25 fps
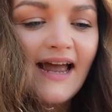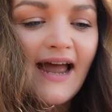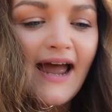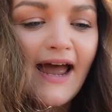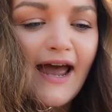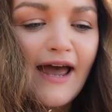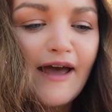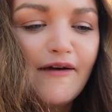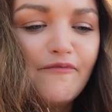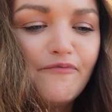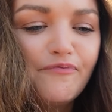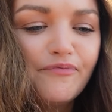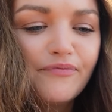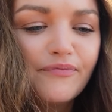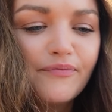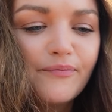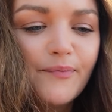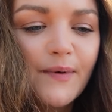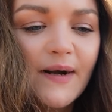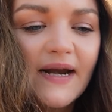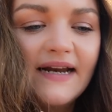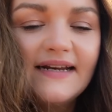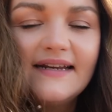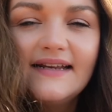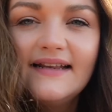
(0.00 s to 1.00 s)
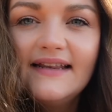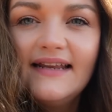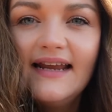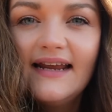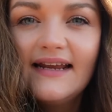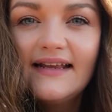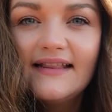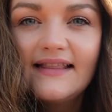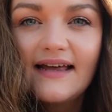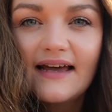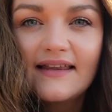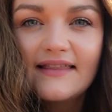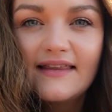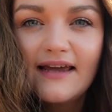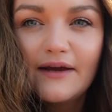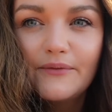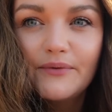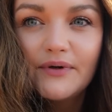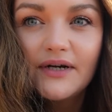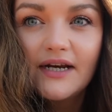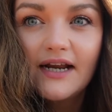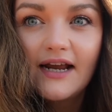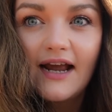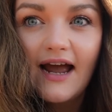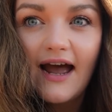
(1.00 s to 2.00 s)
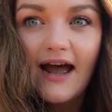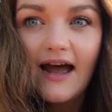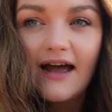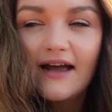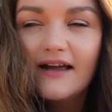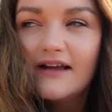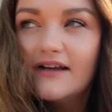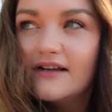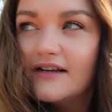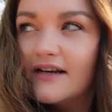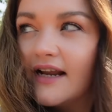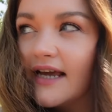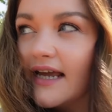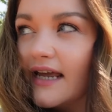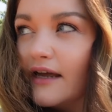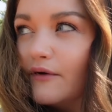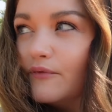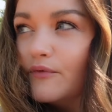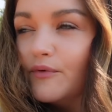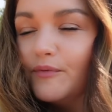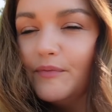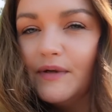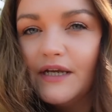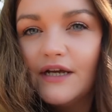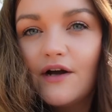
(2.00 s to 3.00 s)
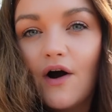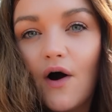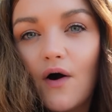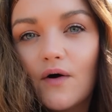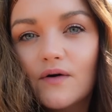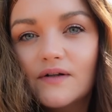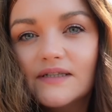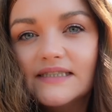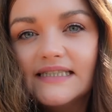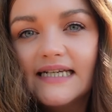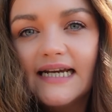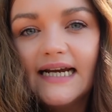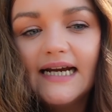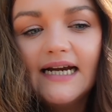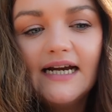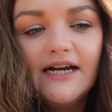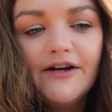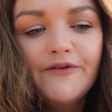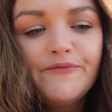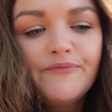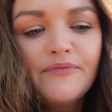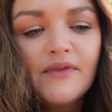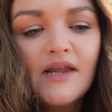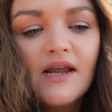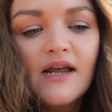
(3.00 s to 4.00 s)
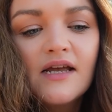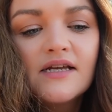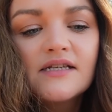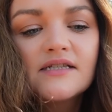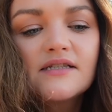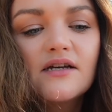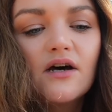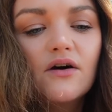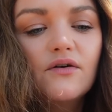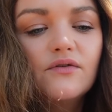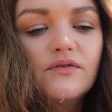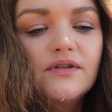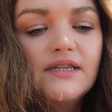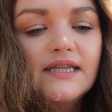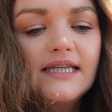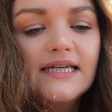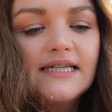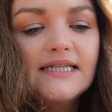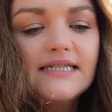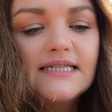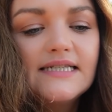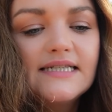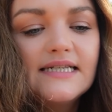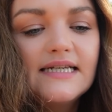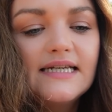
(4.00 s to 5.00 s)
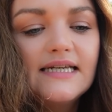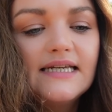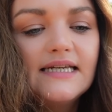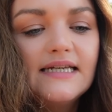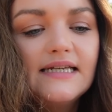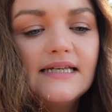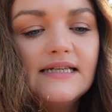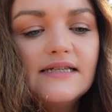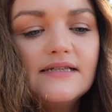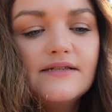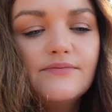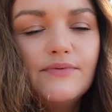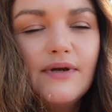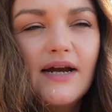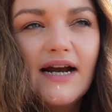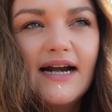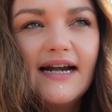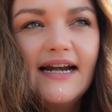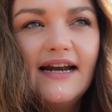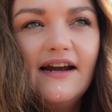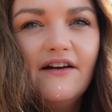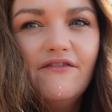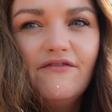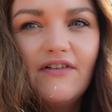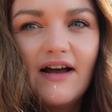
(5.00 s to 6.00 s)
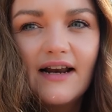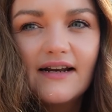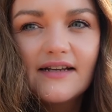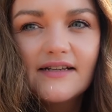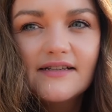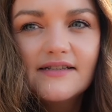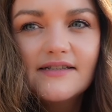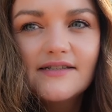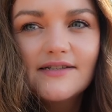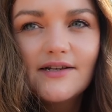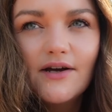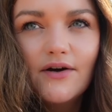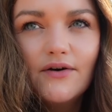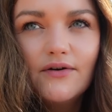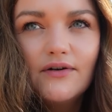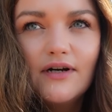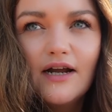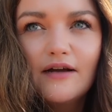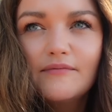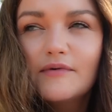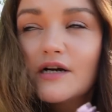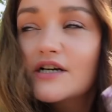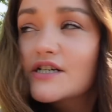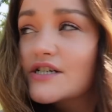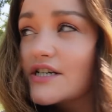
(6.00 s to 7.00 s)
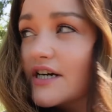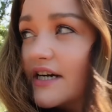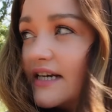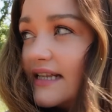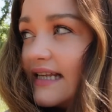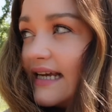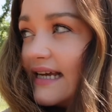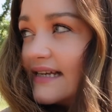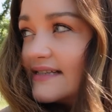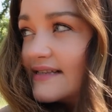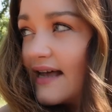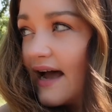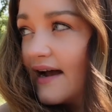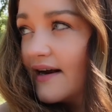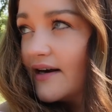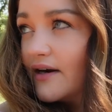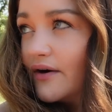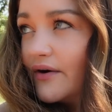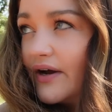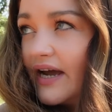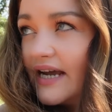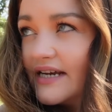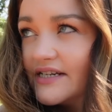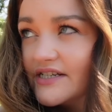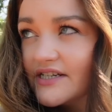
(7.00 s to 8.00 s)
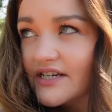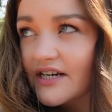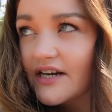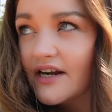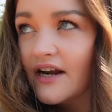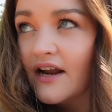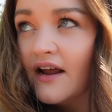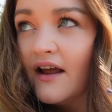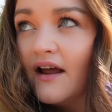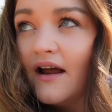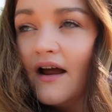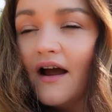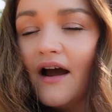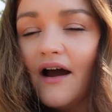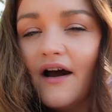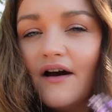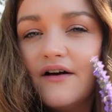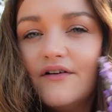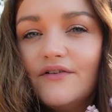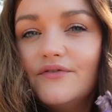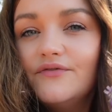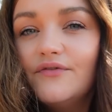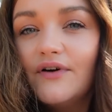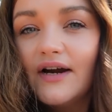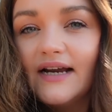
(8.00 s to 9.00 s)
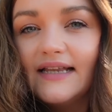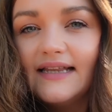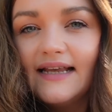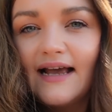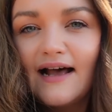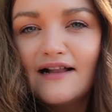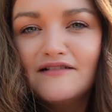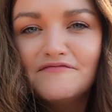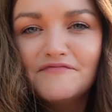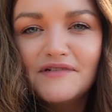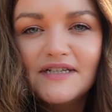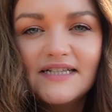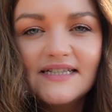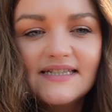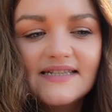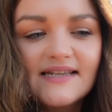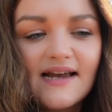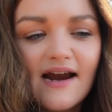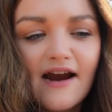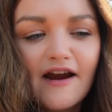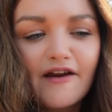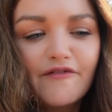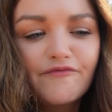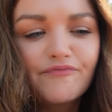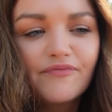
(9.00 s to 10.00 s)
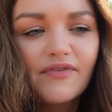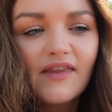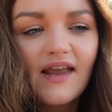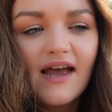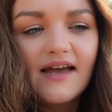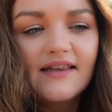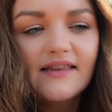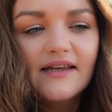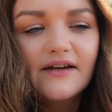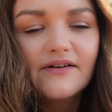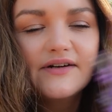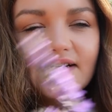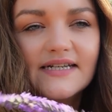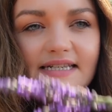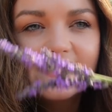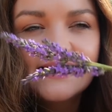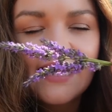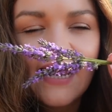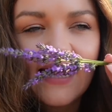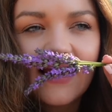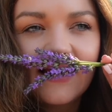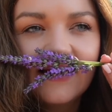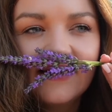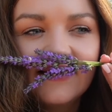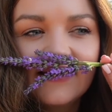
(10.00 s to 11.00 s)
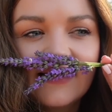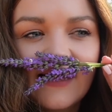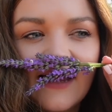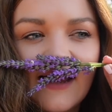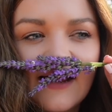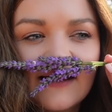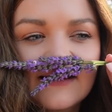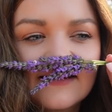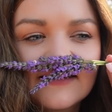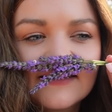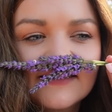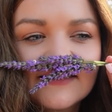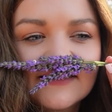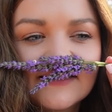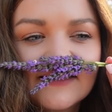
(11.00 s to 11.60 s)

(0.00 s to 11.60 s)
um, but I didn't think that they would get, like it would be cold here. So this is, we are near Valensole. I'm not sure the exact location of where the almonds are. And they were saying that,